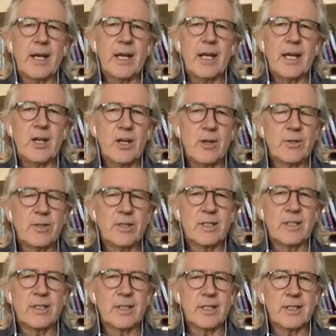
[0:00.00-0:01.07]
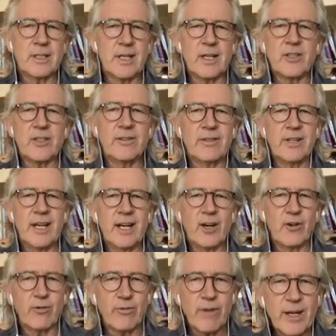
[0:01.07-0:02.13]
it uses such an
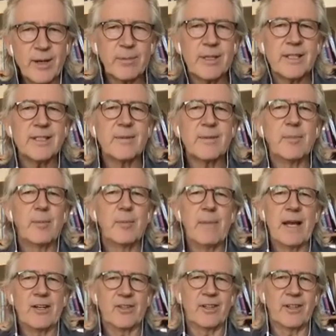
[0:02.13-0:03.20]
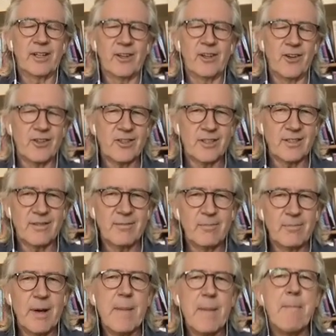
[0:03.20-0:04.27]
incredibly simple measure that costs
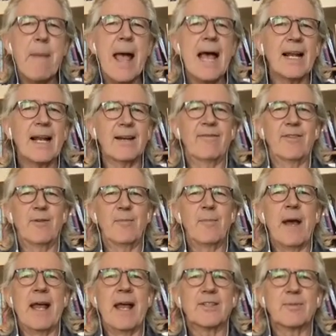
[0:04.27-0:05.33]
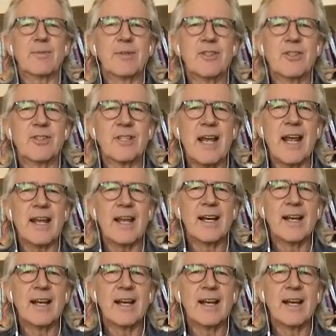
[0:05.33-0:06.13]
barely a few pence, which is a